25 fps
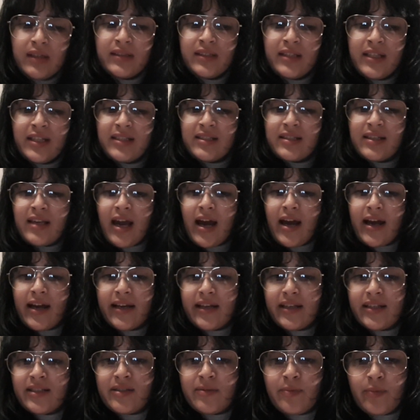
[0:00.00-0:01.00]
these
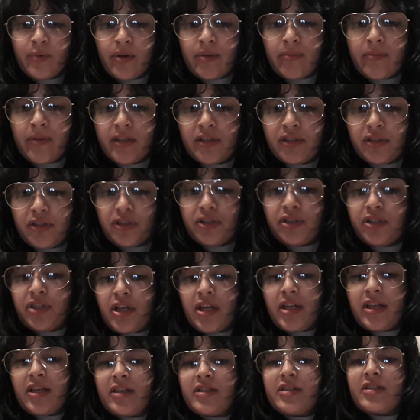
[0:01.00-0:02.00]
guys pretty much
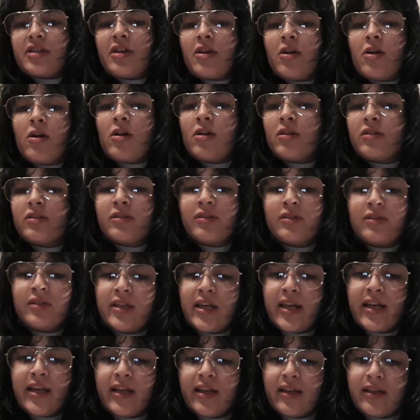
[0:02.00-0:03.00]
changed it all.
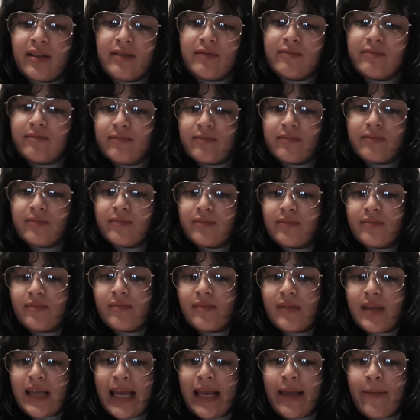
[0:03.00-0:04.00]
They
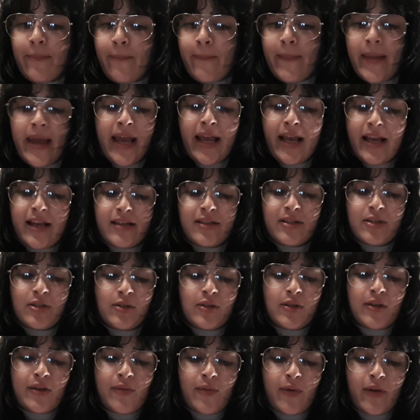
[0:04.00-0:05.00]
made the
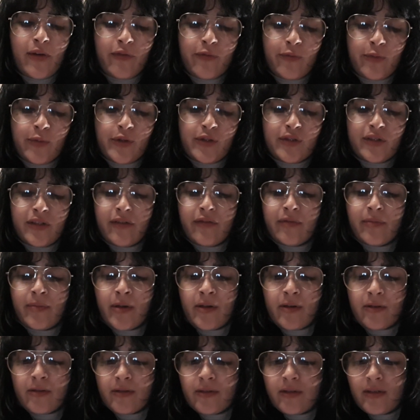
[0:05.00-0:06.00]
new wave British heavy
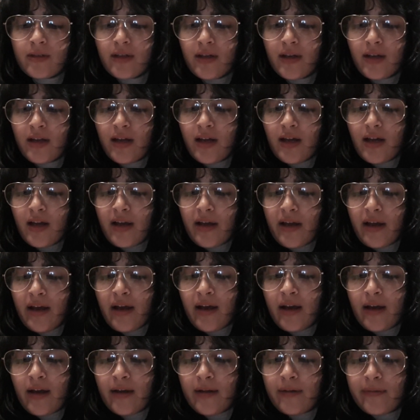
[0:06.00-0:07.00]
metal
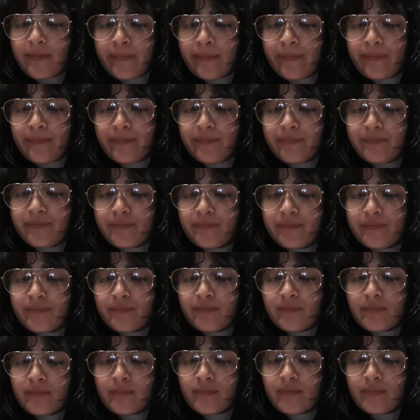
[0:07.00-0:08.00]
um,
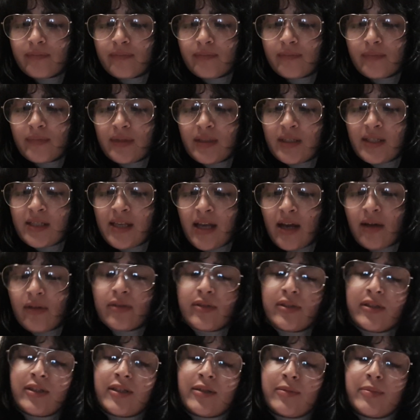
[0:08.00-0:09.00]

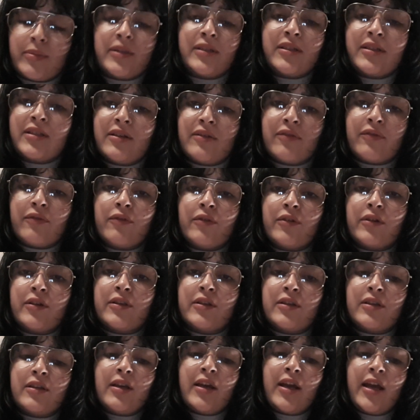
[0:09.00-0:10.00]
sound a little bit
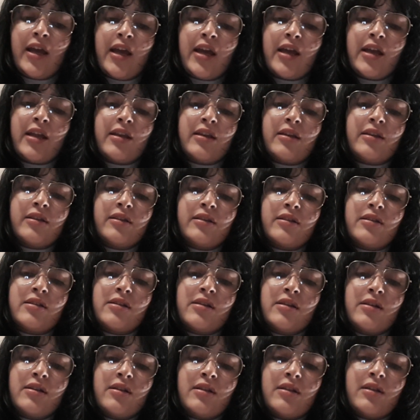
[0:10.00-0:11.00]
different. And
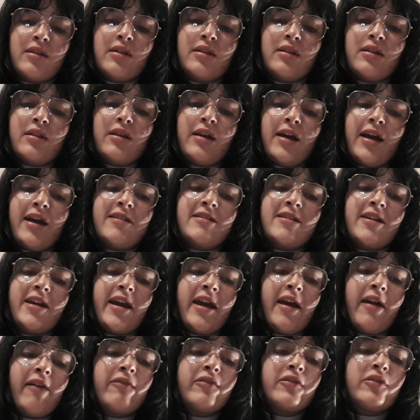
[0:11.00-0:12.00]
as I
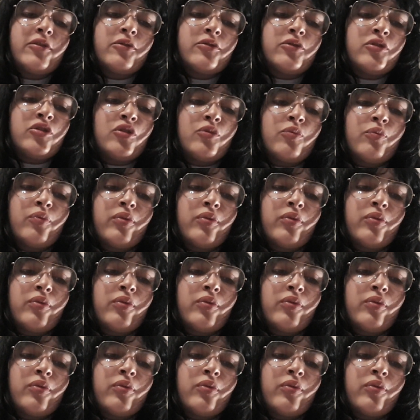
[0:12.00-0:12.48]
have told you